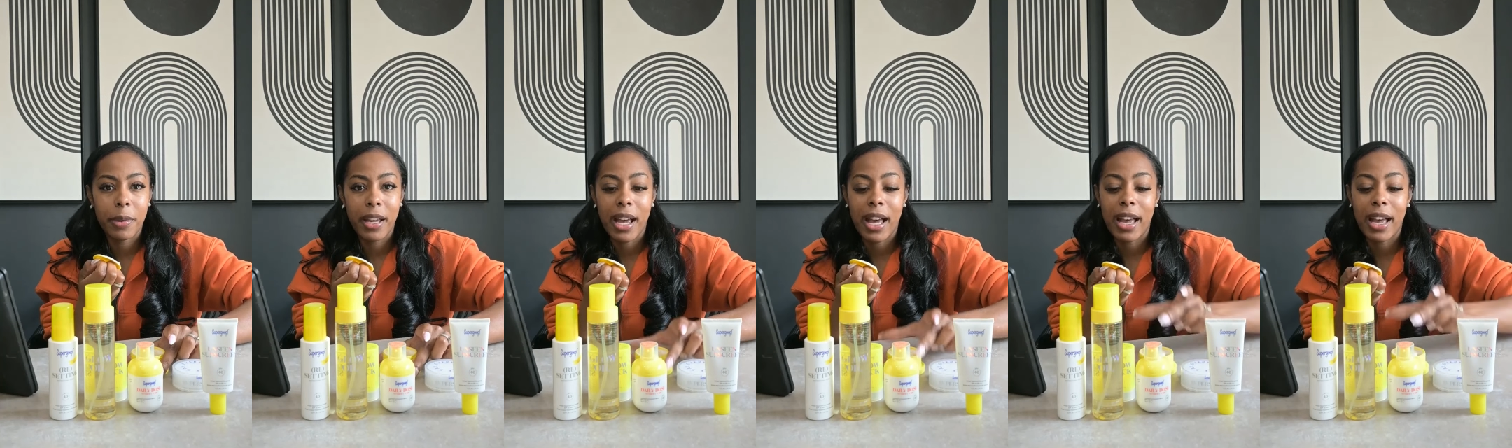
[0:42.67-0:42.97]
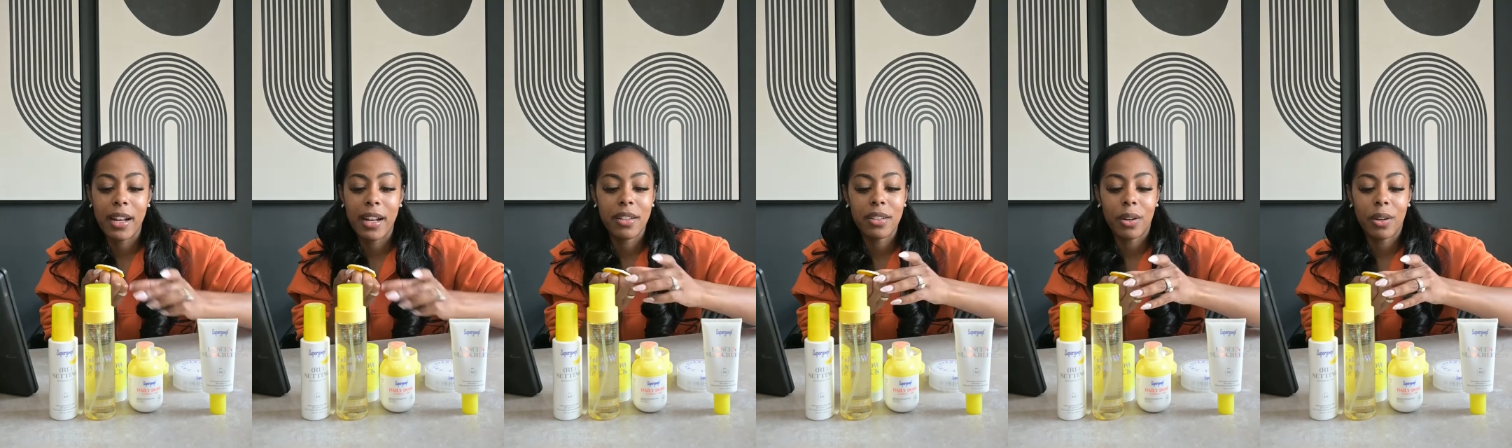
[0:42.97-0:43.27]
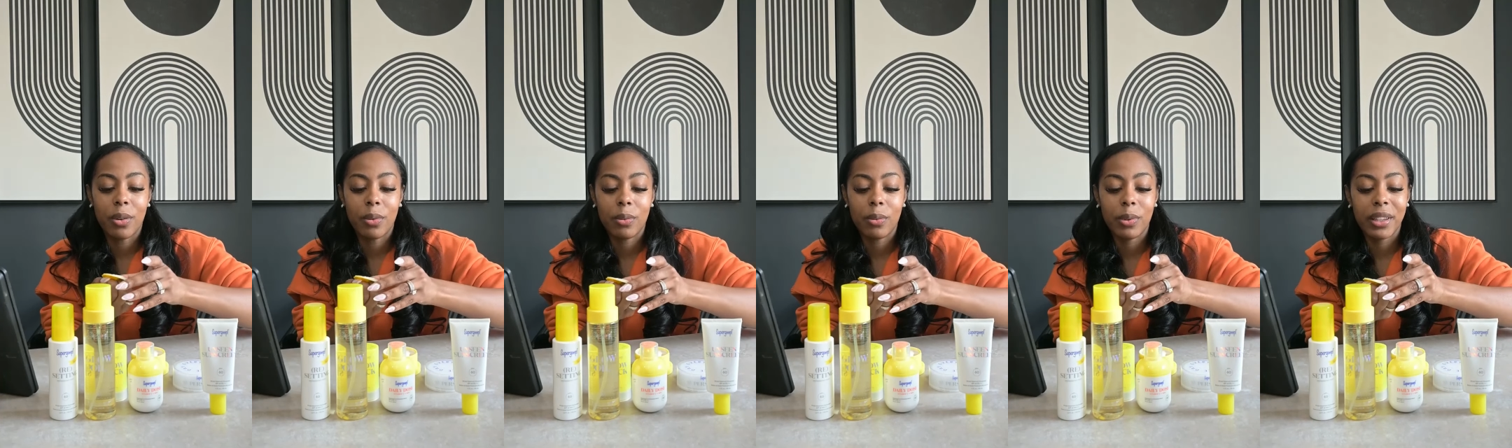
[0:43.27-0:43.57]
but I
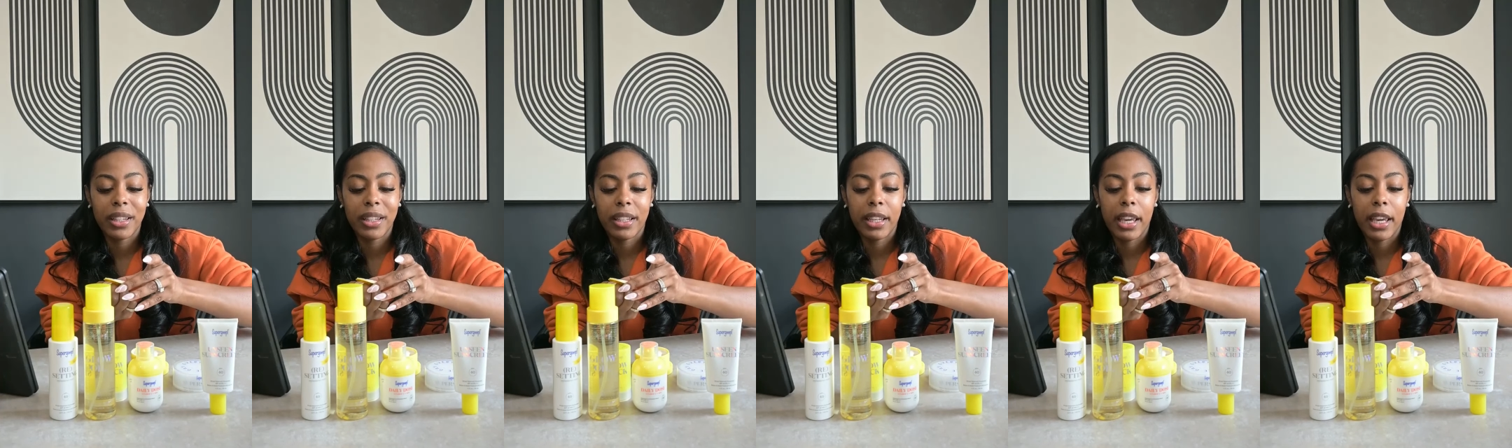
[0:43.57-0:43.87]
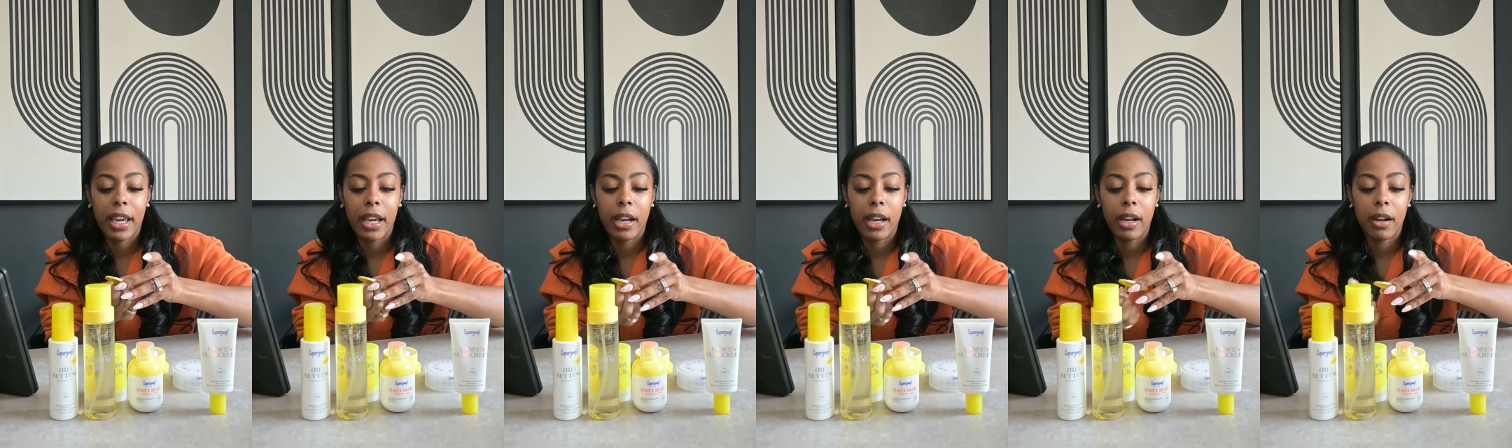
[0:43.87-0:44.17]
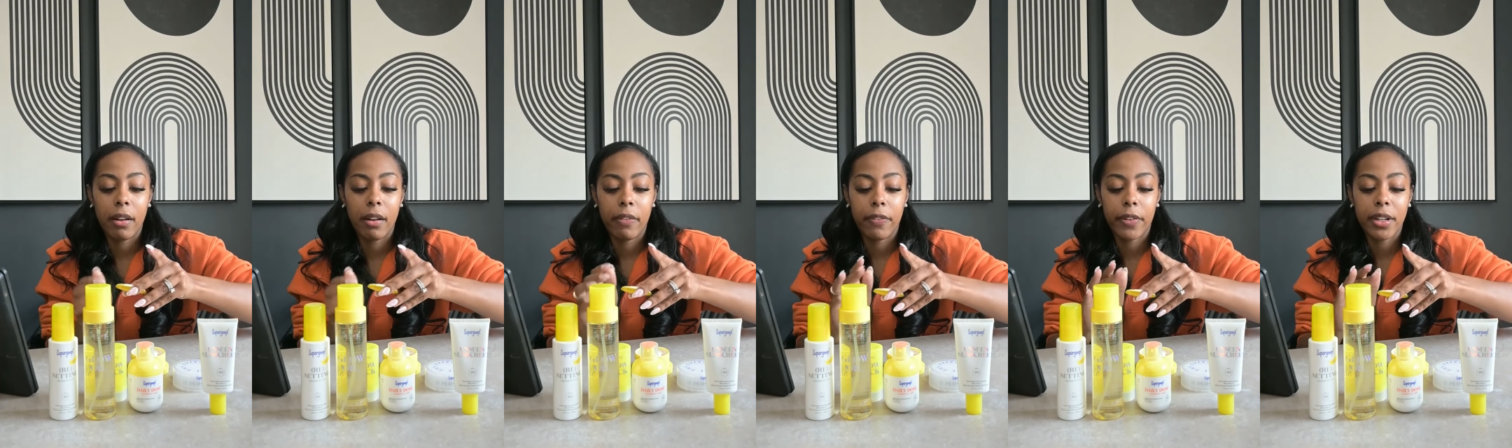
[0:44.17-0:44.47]
don't really
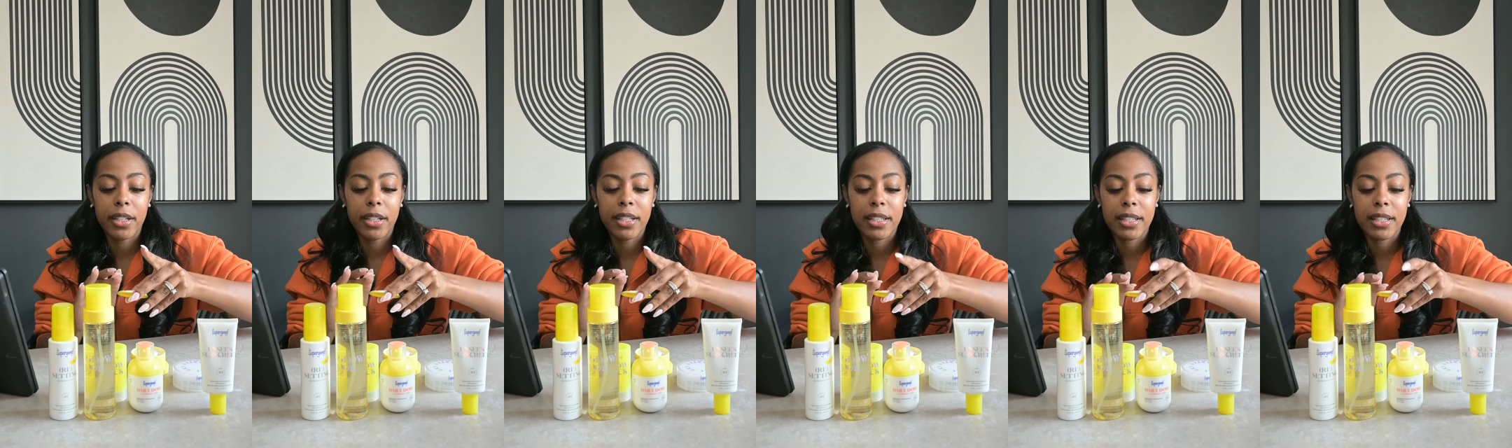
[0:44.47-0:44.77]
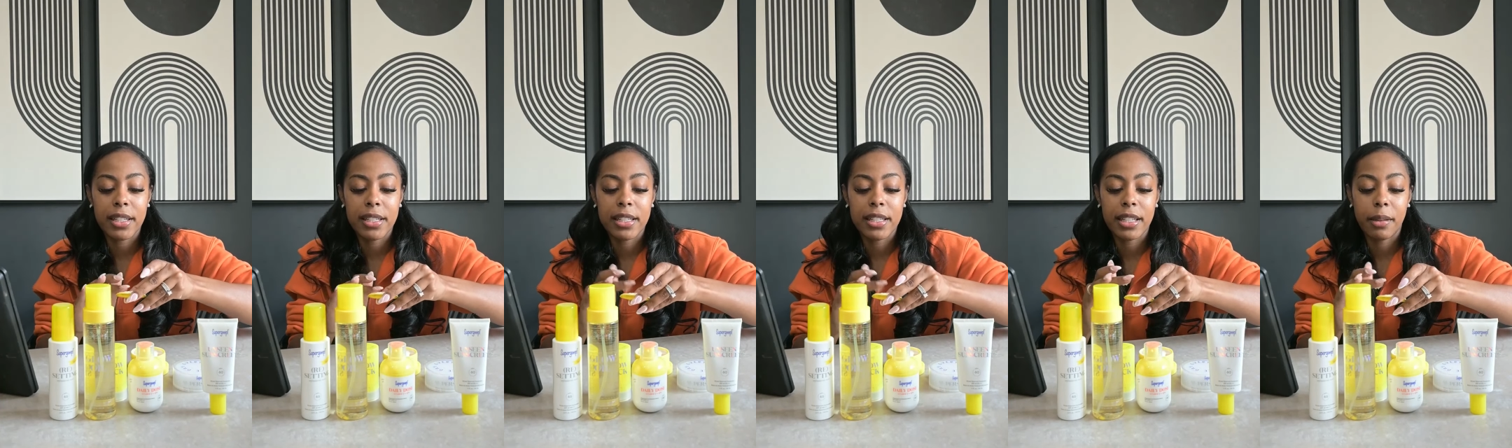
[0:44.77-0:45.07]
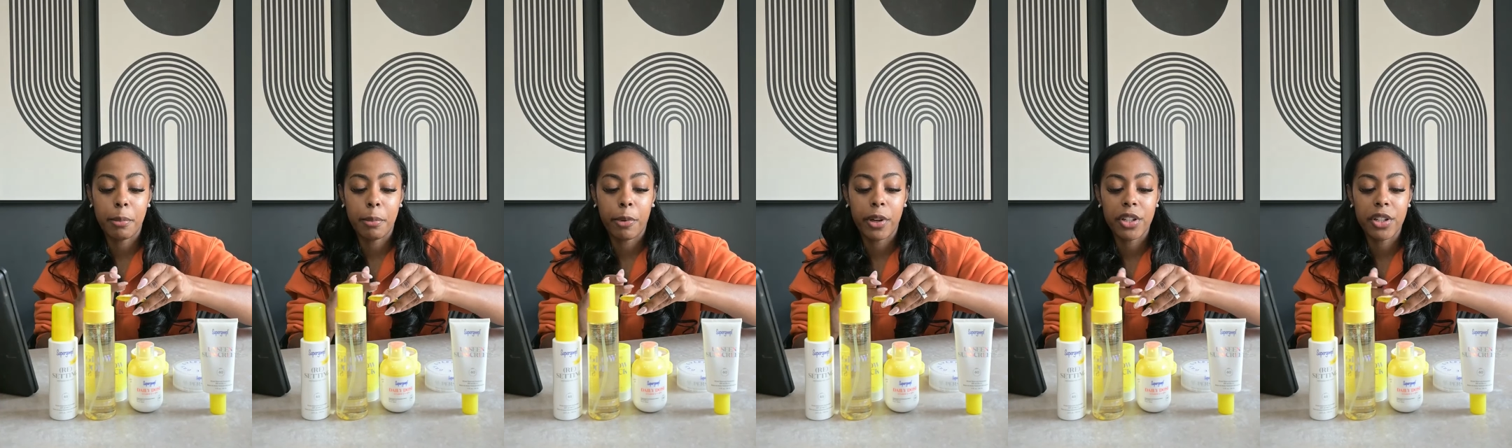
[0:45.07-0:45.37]
care for
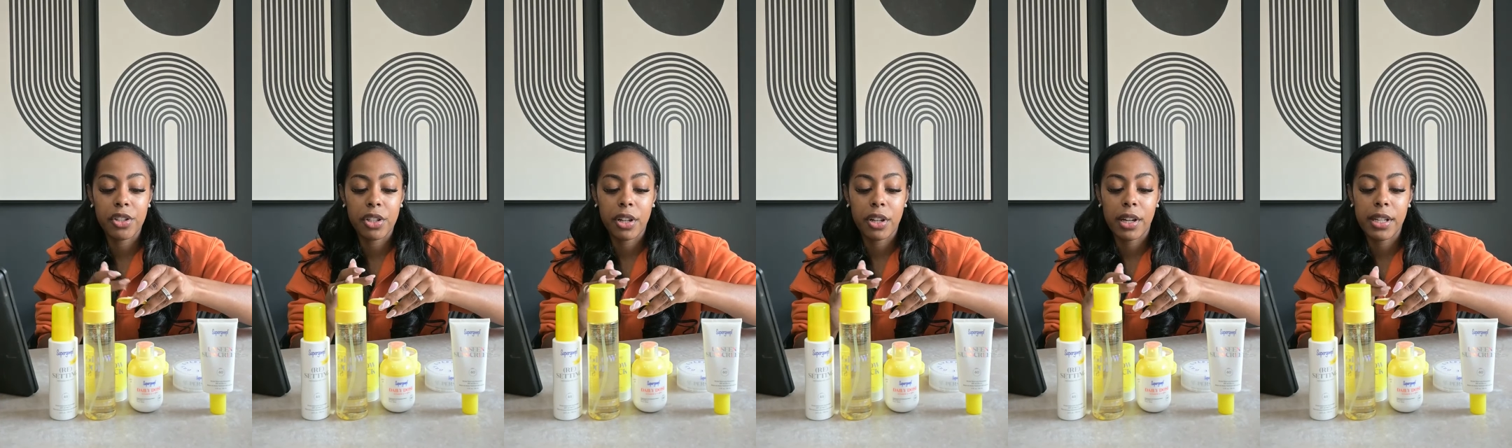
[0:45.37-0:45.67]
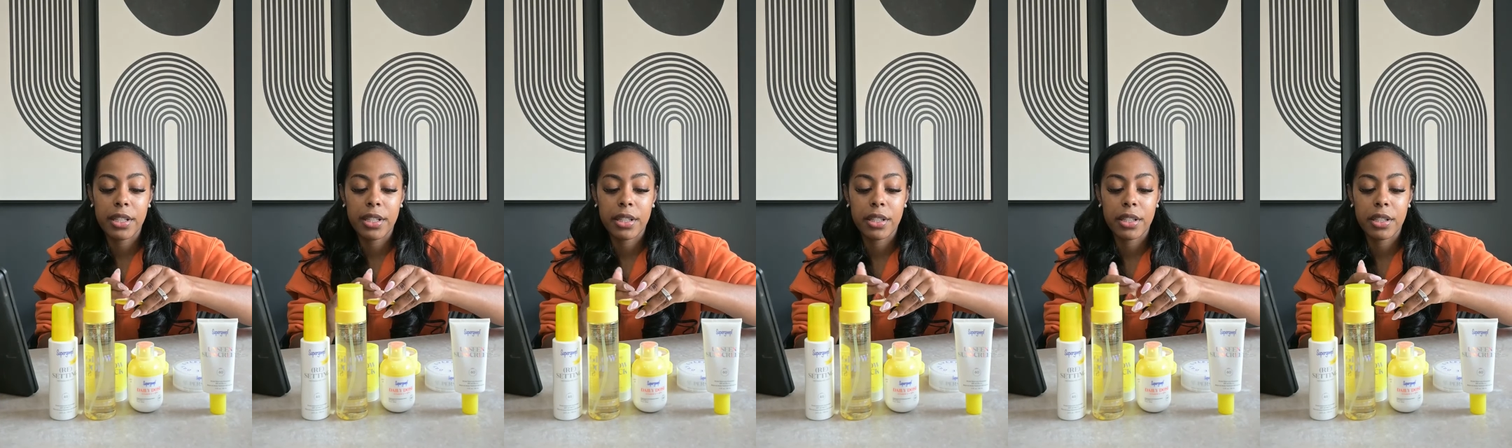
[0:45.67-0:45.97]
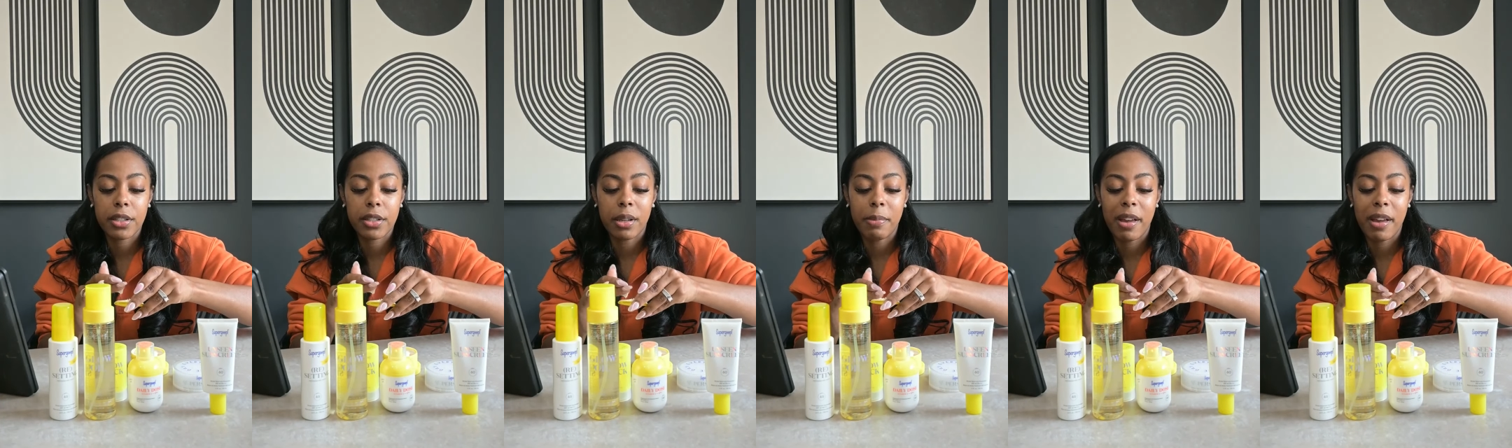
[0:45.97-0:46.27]
scented
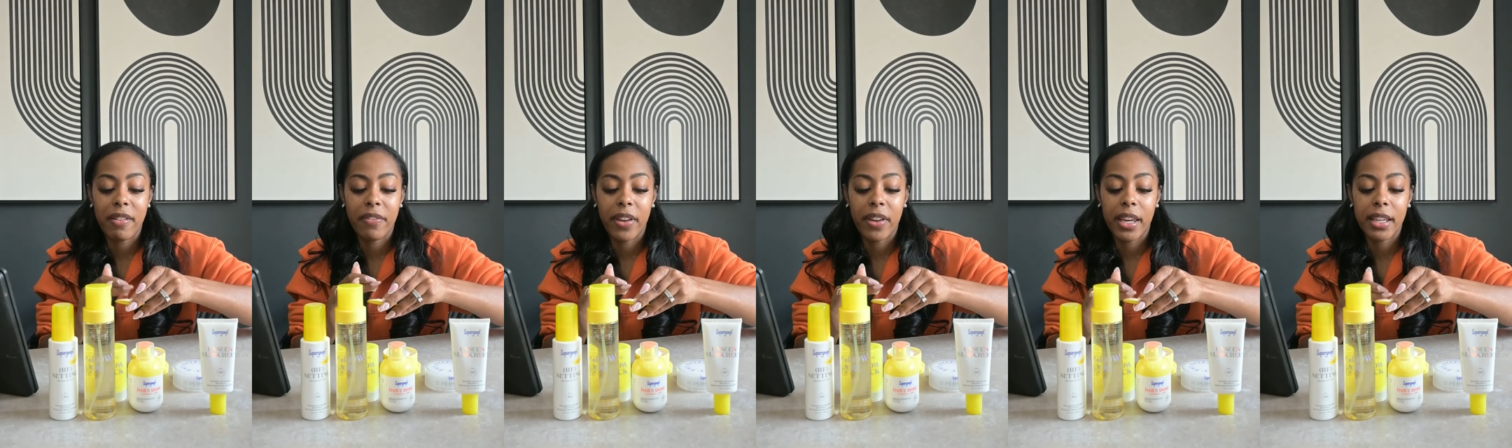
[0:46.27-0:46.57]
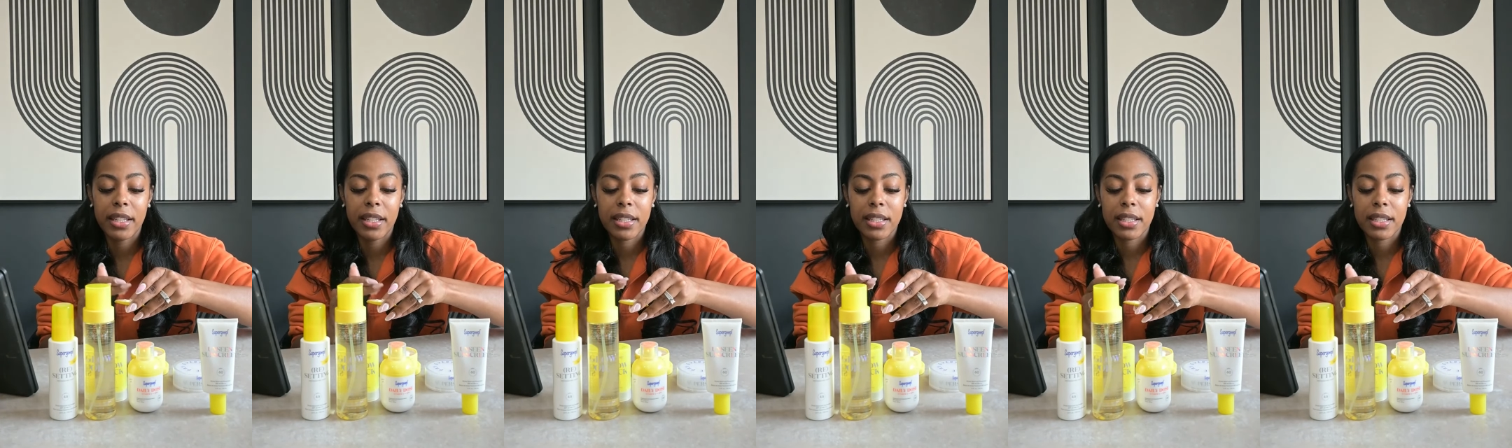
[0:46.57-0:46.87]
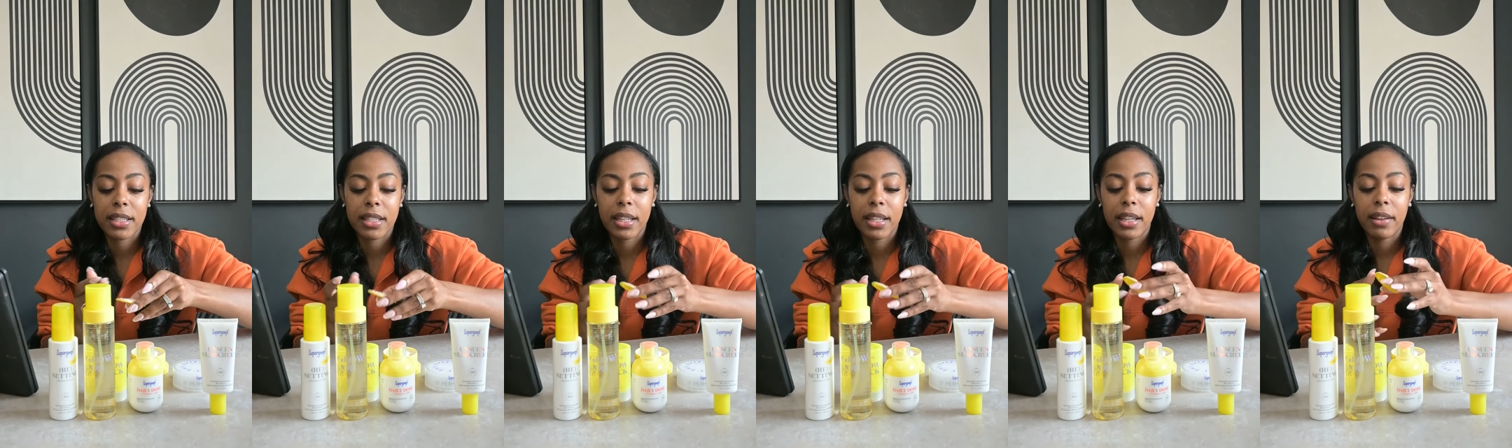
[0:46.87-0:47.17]
moisturizers on my
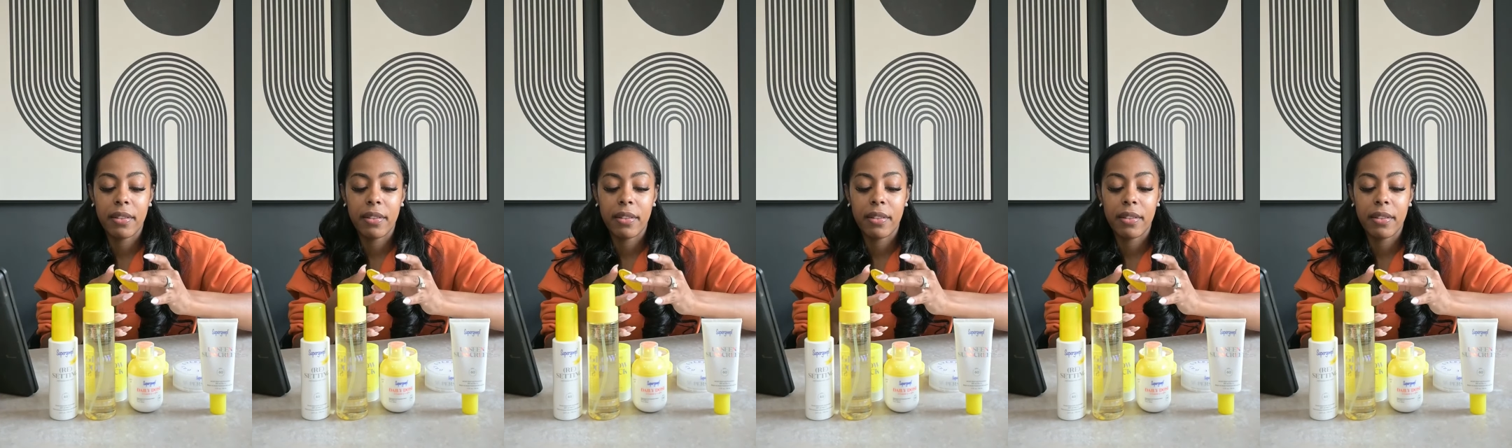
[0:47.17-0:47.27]
face.